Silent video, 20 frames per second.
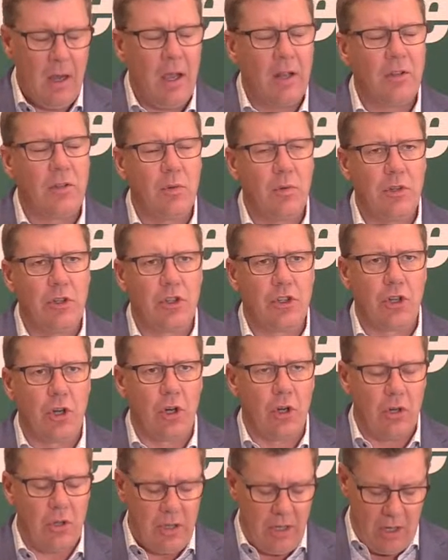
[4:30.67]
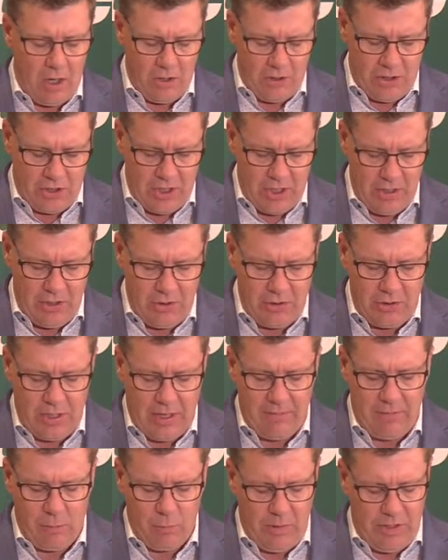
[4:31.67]
and to ensure that our seniors
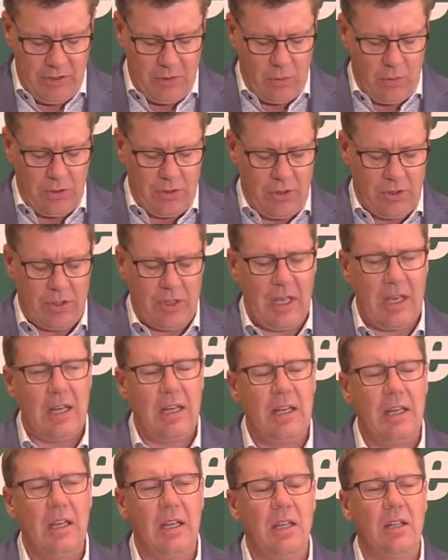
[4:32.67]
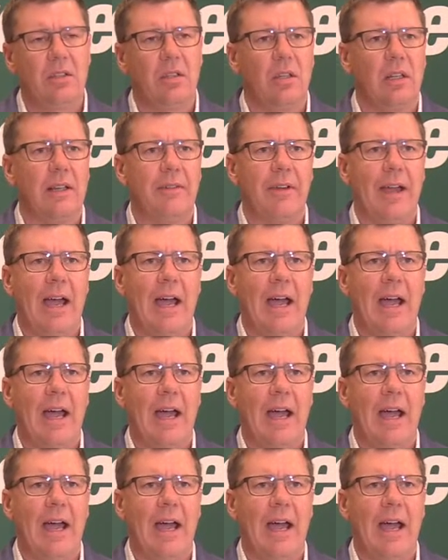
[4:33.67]
have the resources they need to live